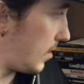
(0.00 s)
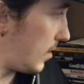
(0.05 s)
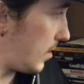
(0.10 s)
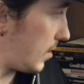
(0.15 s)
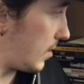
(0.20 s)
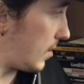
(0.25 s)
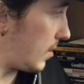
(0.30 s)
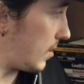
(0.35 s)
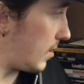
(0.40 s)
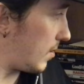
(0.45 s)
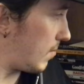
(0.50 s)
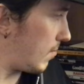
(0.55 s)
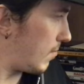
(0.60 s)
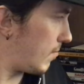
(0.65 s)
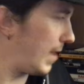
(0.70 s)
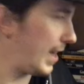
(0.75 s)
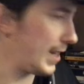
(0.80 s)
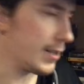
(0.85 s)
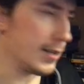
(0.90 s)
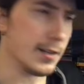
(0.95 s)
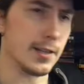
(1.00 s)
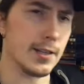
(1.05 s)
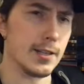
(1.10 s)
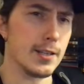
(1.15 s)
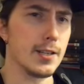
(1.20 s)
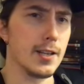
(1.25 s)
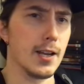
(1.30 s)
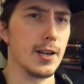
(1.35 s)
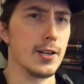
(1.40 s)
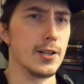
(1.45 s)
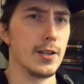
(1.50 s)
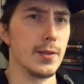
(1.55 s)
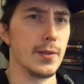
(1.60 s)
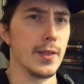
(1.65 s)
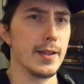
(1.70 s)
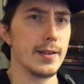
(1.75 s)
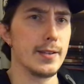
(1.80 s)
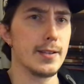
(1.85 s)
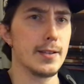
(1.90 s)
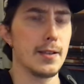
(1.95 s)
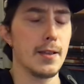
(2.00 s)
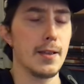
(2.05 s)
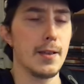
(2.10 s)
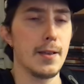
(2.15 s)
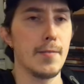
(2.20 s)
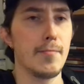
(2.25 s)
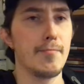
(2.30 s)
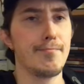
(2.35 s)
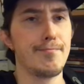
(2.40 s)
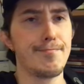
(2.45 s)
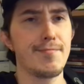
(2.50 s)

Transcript: uh, that's a discussion that uh,